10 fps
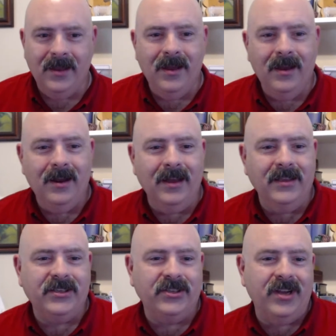
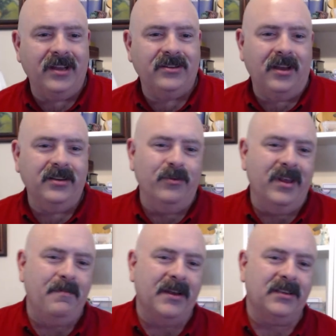This is John talking to with
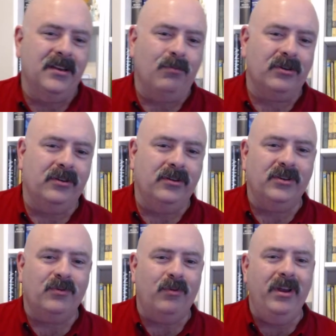Apex Network
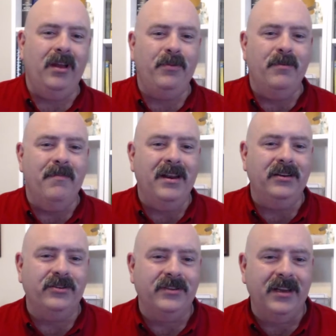Solutions, where we help you
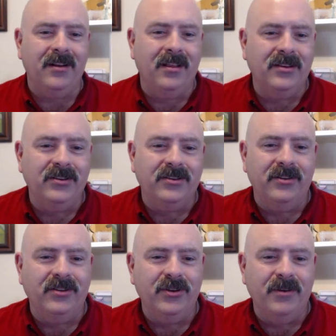manage your technology so
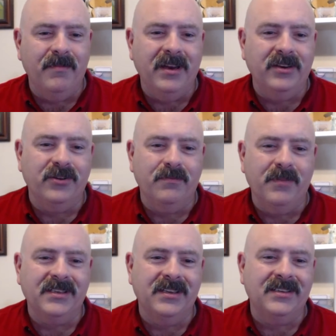that you can manage your
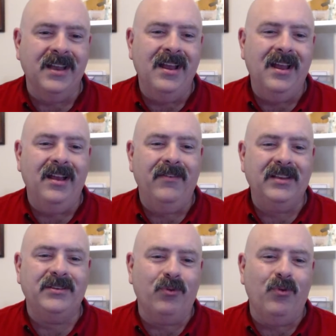business. I had
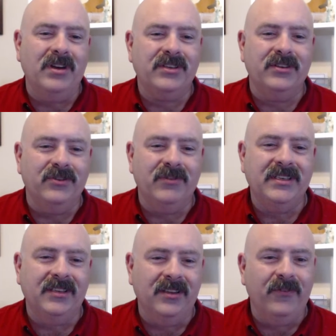some questions
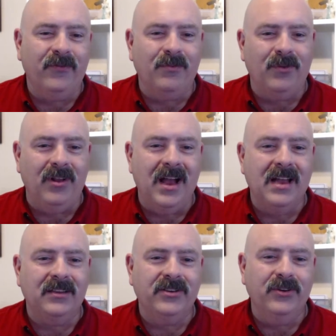recently from
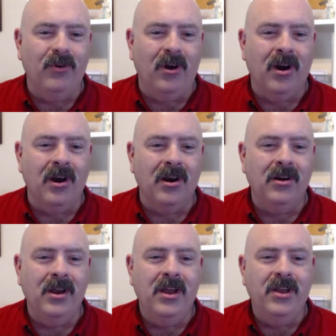clients who are
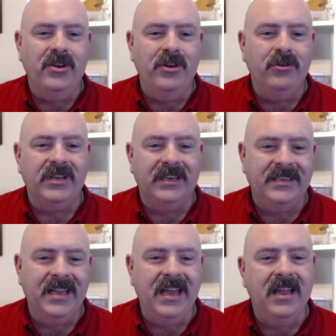using
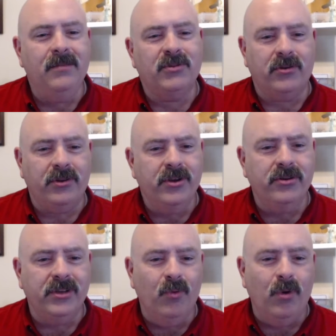Teams, or they're
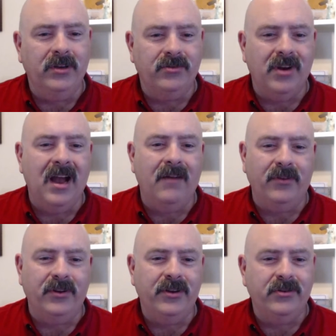using OneDrive, or
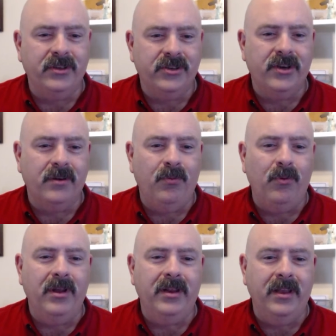they're using
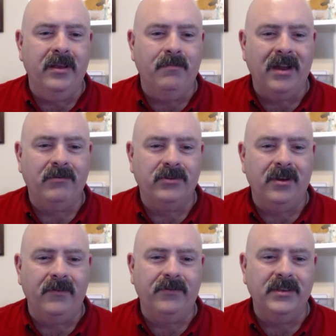SharePoint in
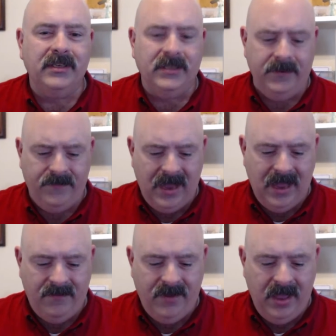Microsoft
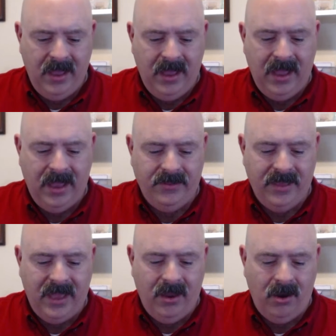365, and
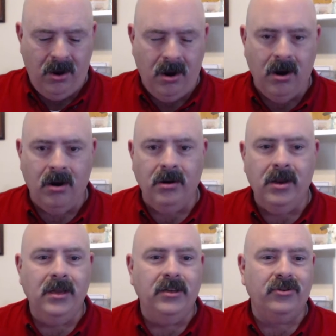they are
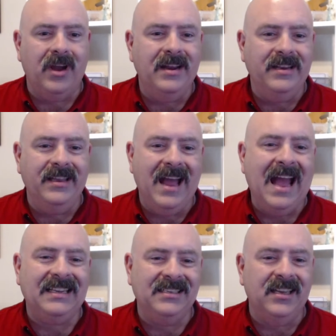trying to get
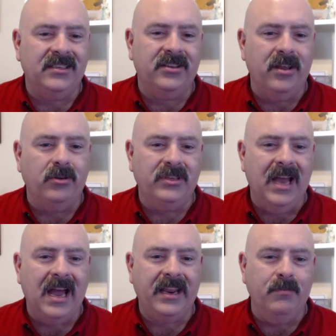access to those
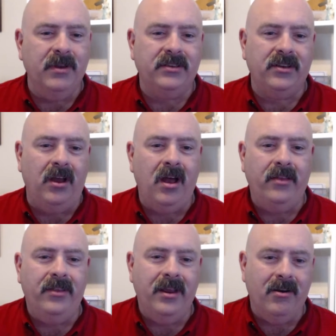documents
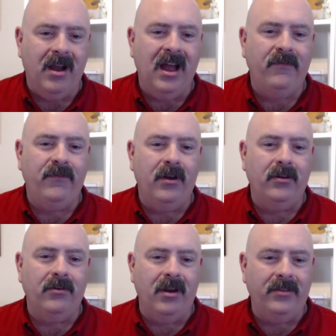on their iPhone
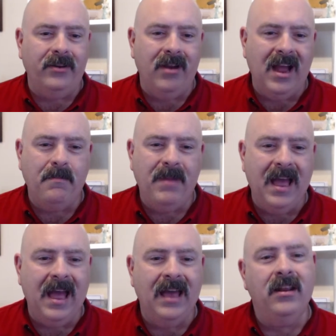or on their
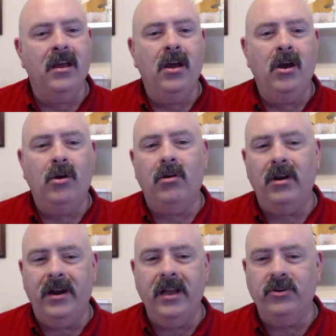iPad or on
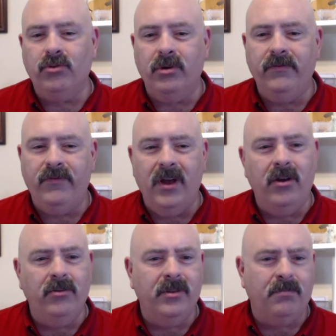an Android
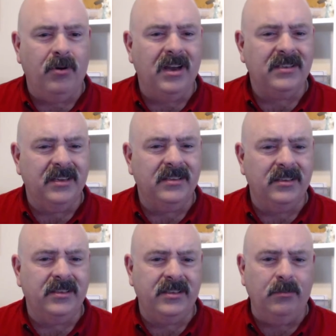phone. The process is
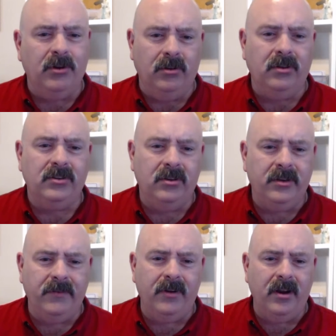similar. It looks a little
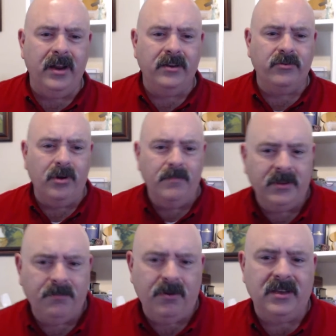different on Android, but
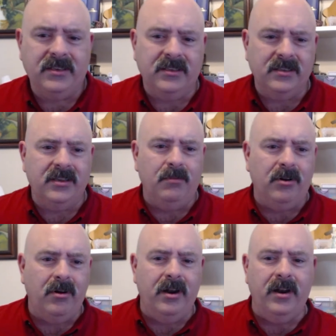the process is similar
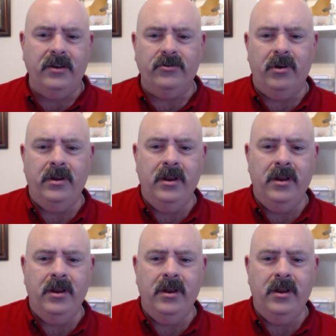on an Android.